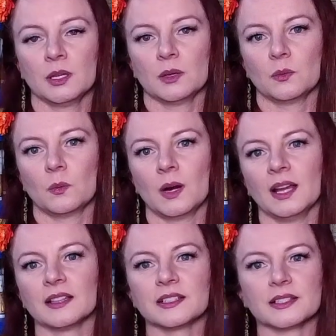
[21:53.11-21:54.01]

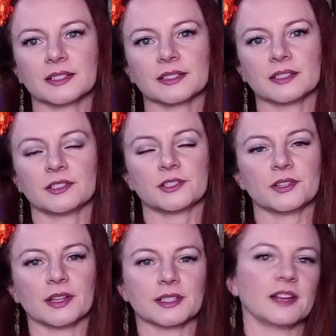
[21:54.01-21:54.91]
While it is considered
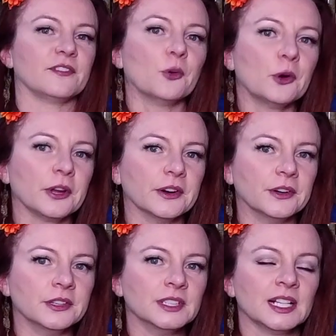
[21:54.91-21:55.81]
a safe oil,